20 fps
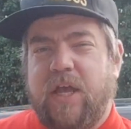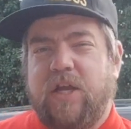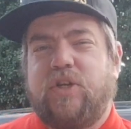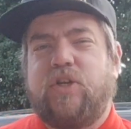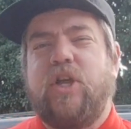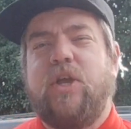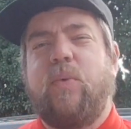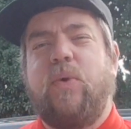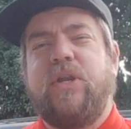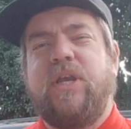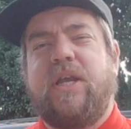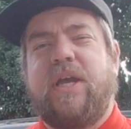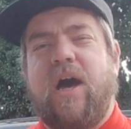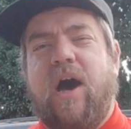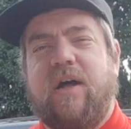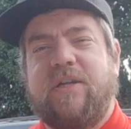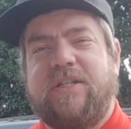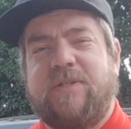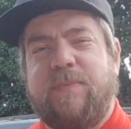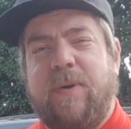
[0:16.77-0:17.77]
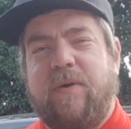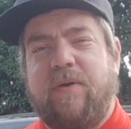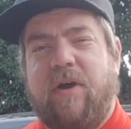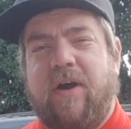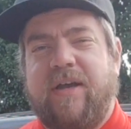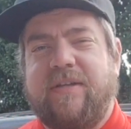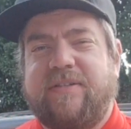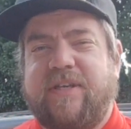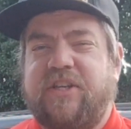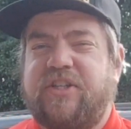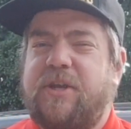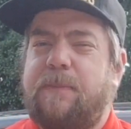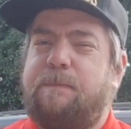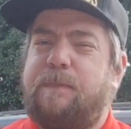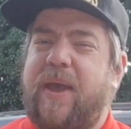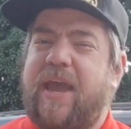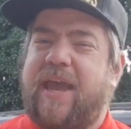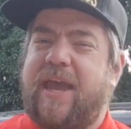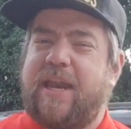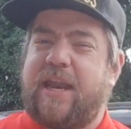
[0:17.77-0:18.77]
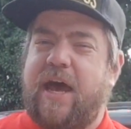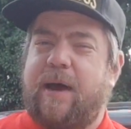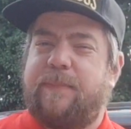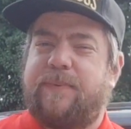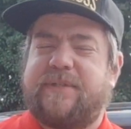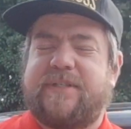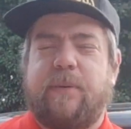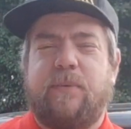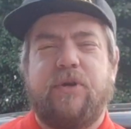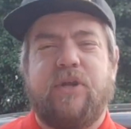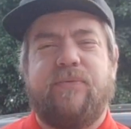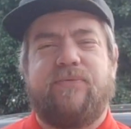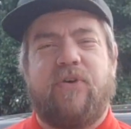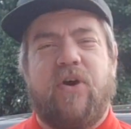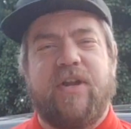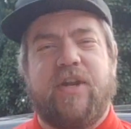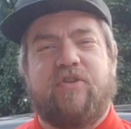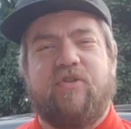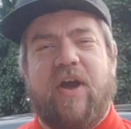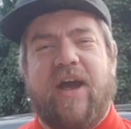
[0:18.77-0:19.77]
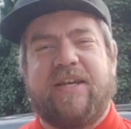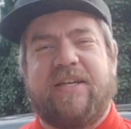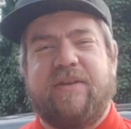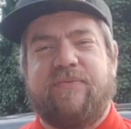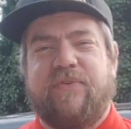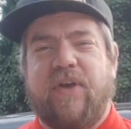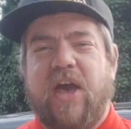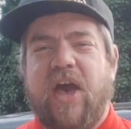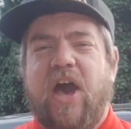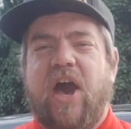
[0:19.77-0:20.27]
Do you want your car to smell nice because you're picking up someone you find attractive